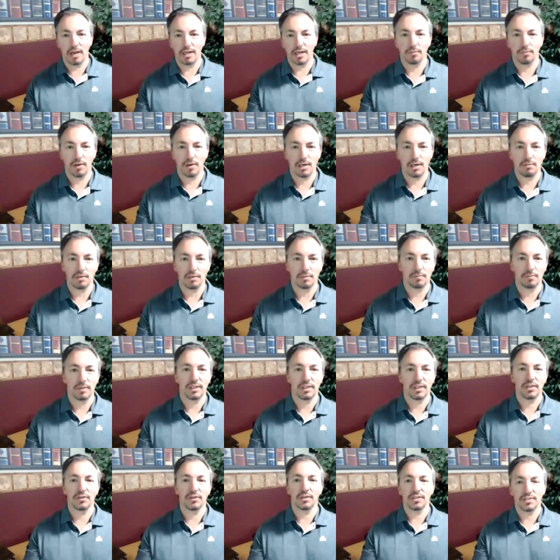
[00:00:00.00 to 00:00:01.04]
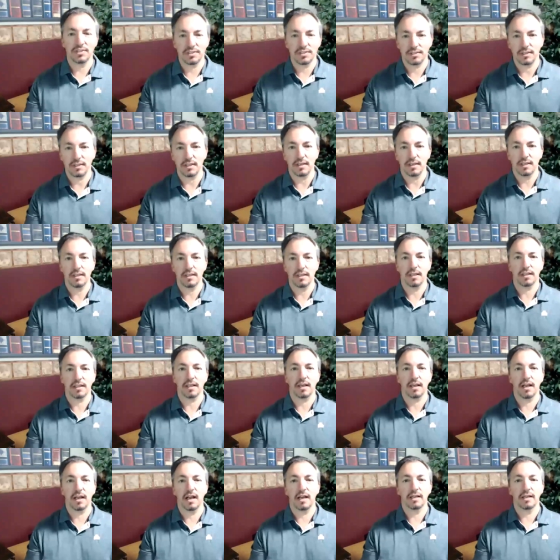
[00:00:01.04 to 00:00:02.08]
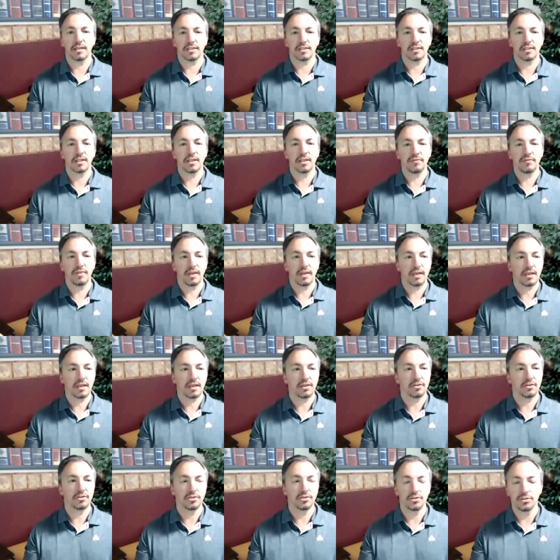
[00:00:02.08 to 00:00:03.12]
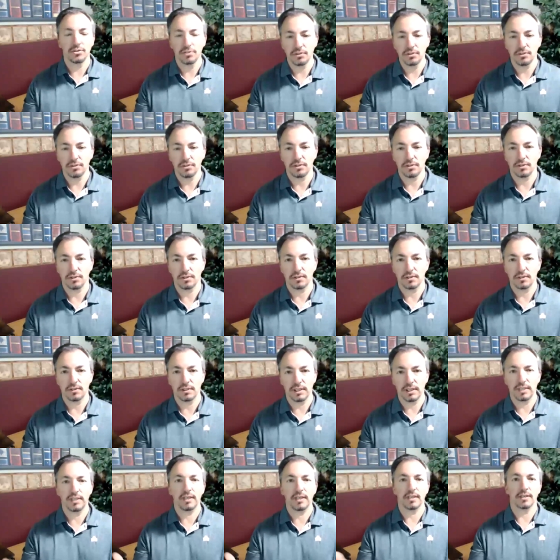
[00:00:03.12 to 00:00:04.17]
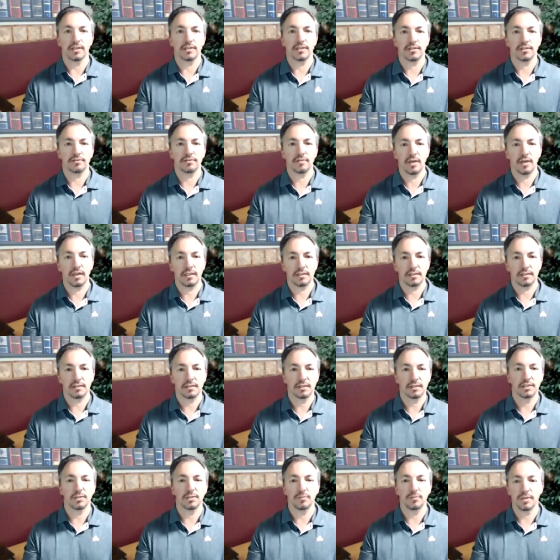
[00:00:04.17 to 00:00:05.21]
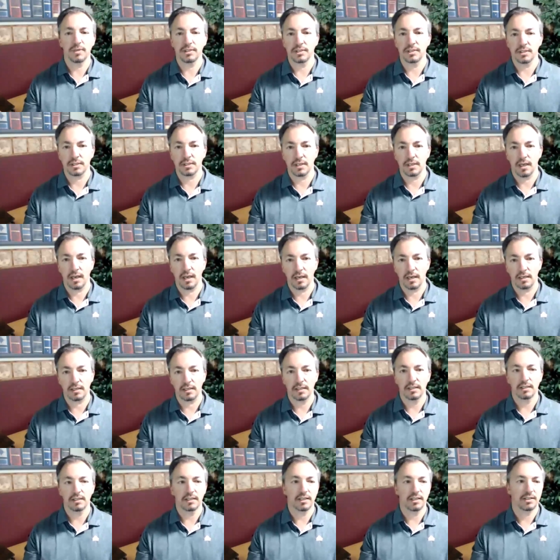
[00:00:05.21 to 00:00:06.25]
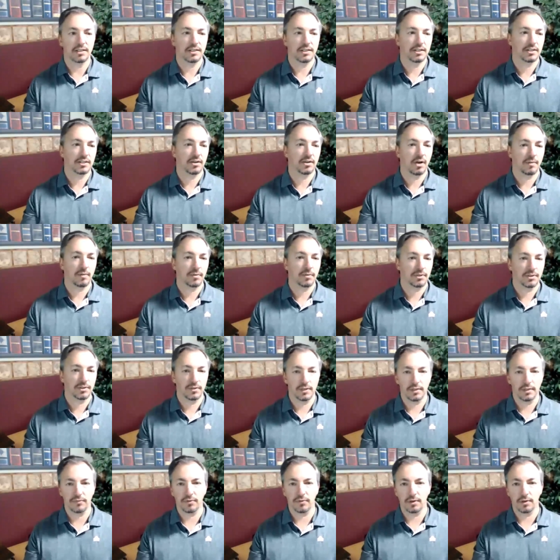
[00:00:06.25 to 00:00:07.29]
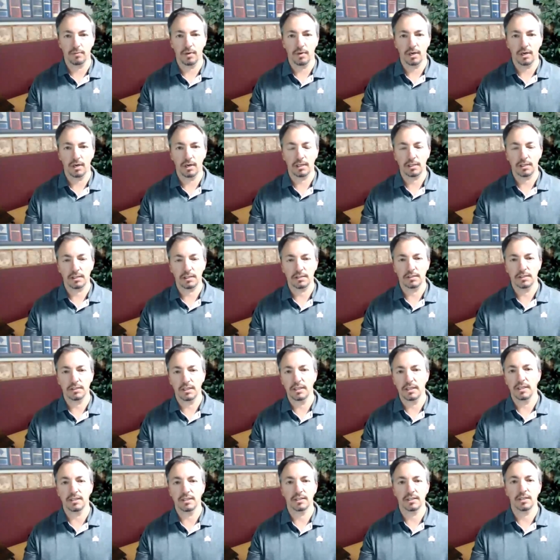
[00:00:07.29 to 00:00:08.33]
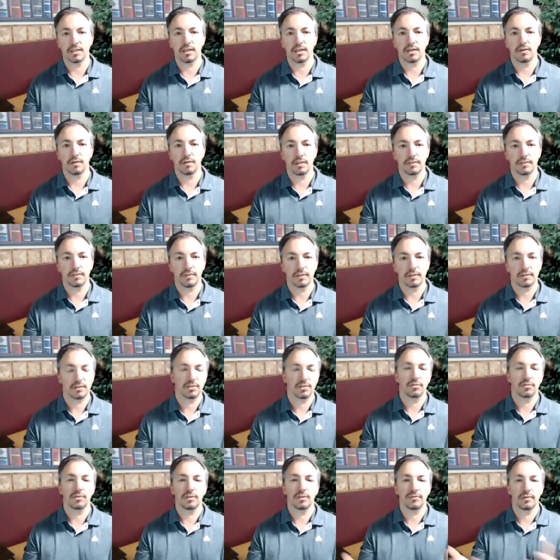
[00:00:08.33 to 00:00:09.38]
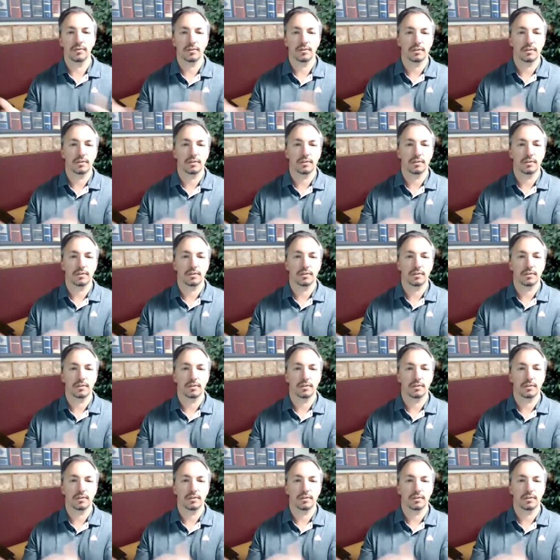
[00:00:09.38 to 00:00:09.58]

department, but you can see that the guy is living who he is, right? He's a business guy. He sees an opportunity for a market, and he's going to go live it. No different